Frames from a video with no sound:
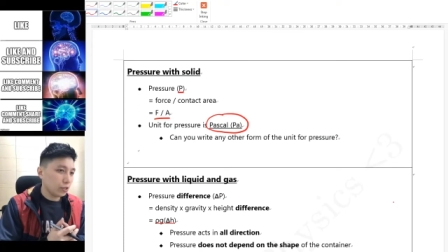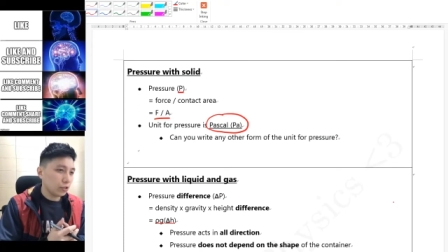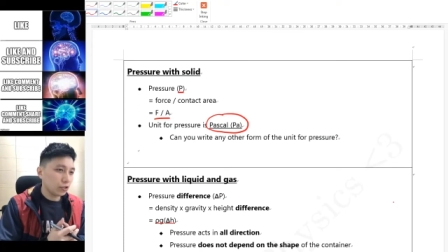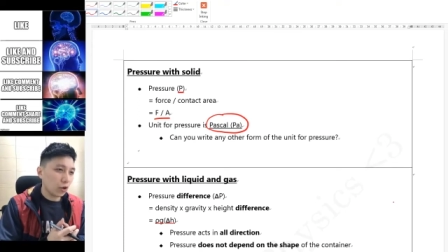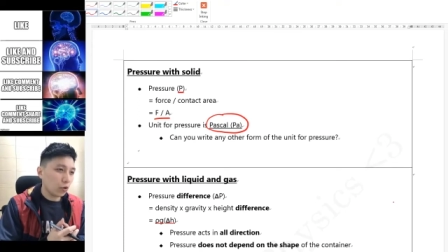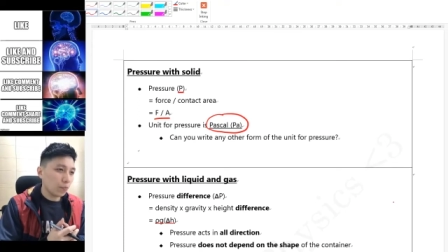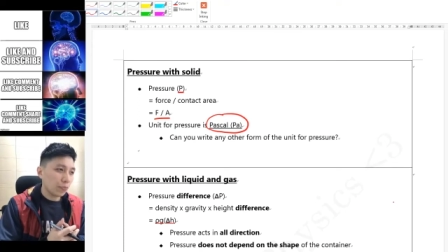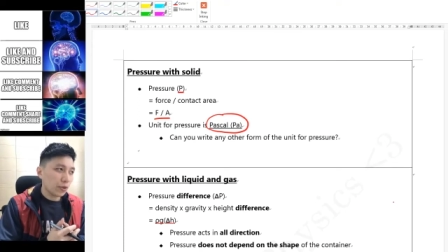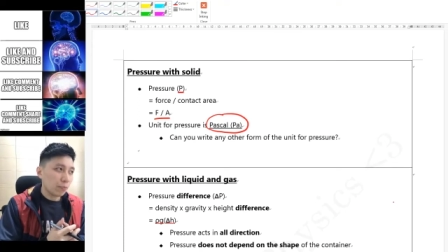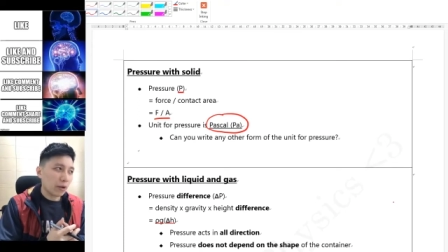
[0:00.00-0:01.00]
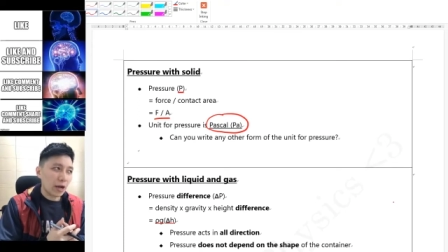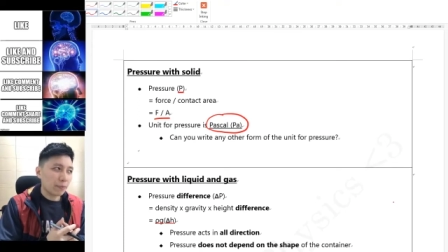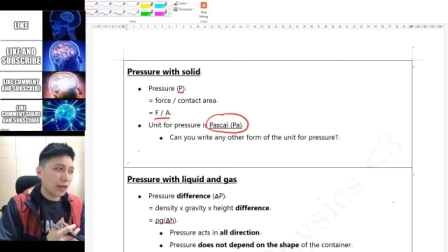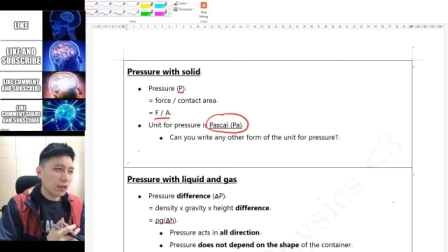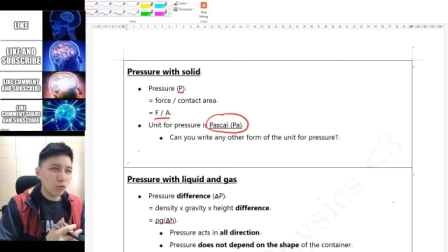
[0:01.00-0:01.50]
So by
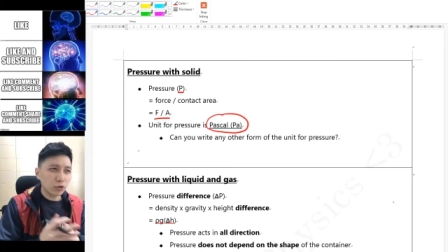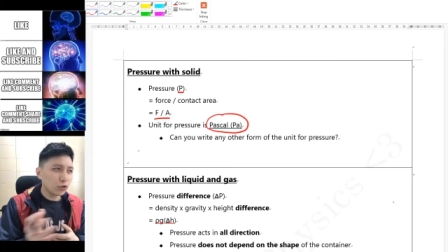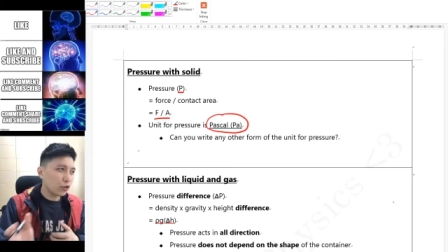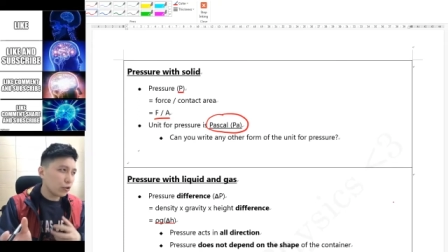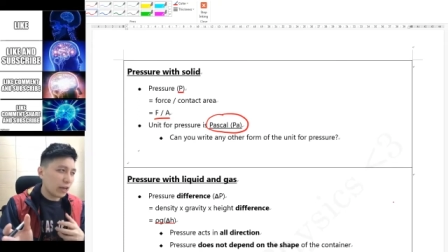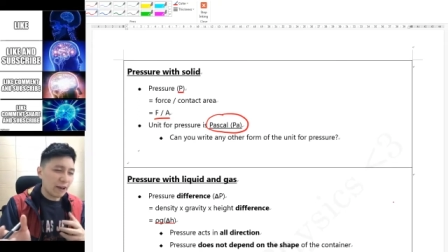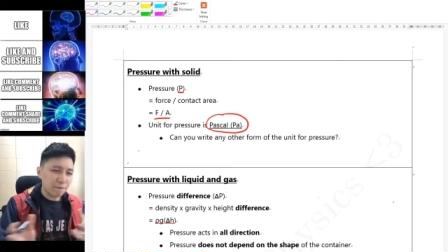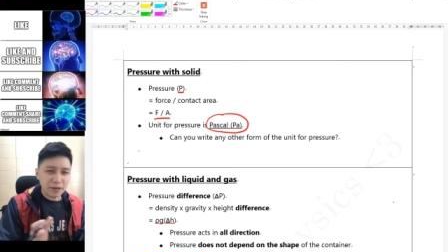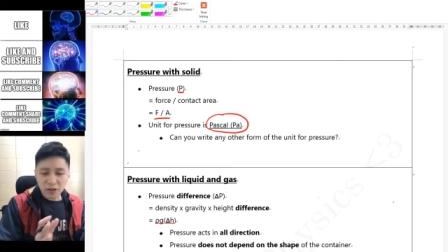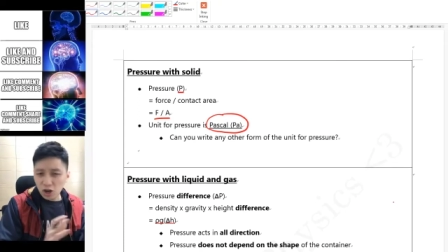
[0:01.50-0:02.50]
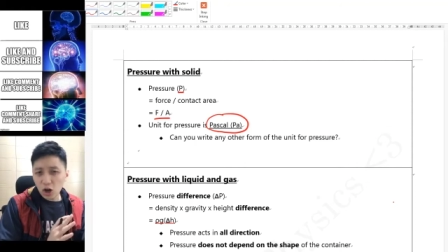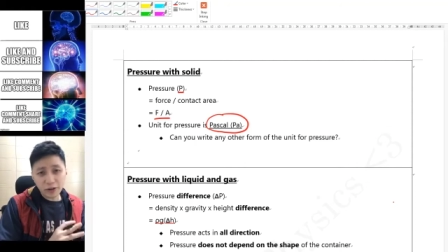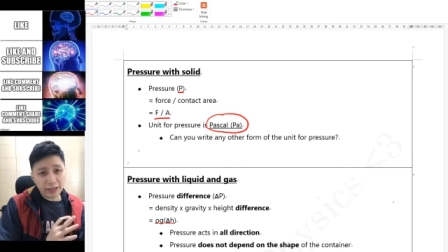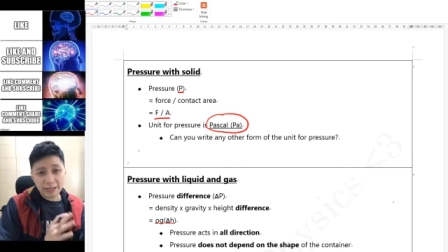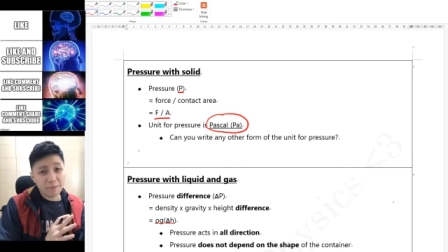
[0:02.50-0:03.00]
applying what you have been
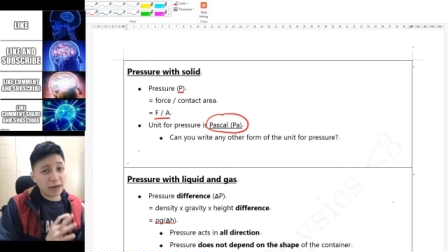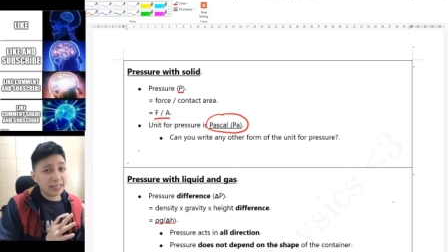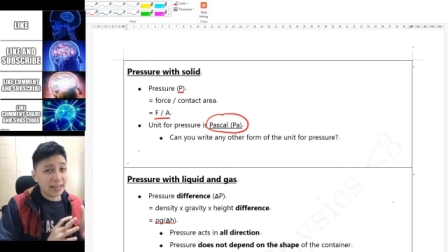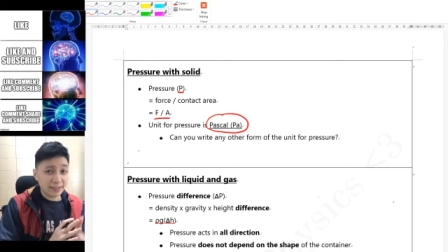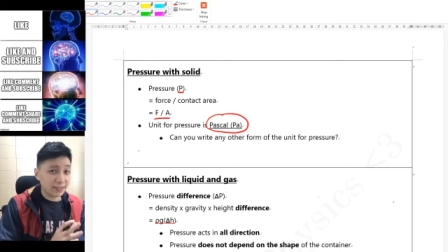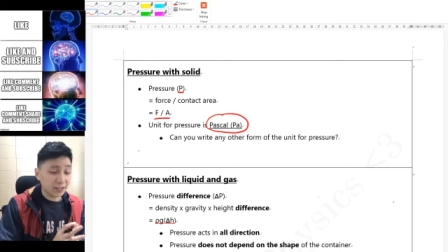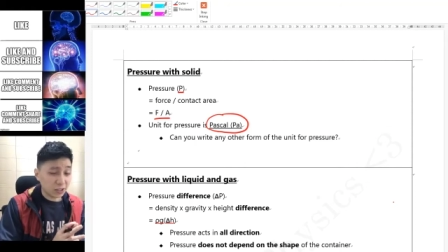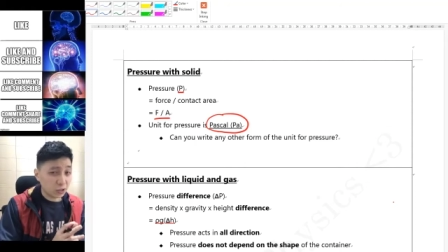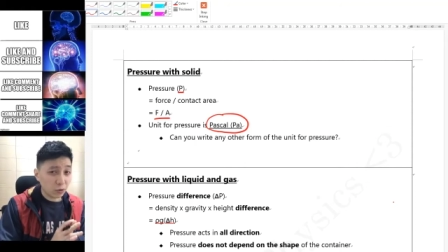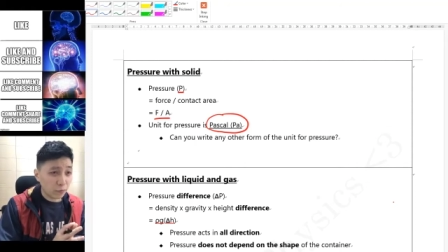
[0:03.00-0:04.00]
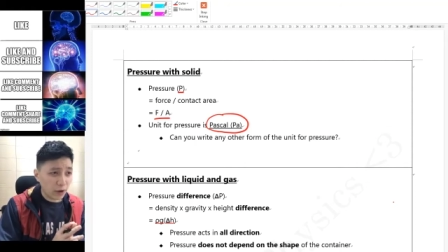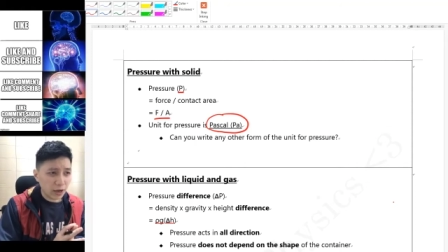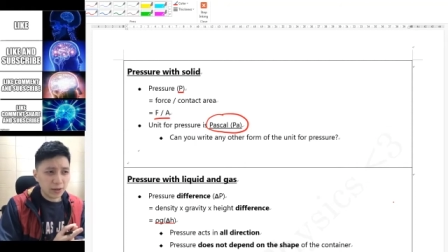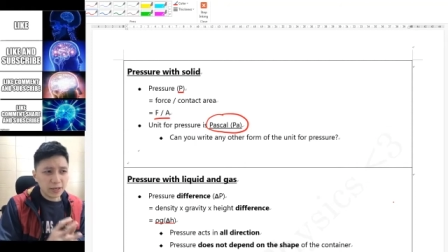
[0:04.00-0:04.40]
learning in my lessons so far,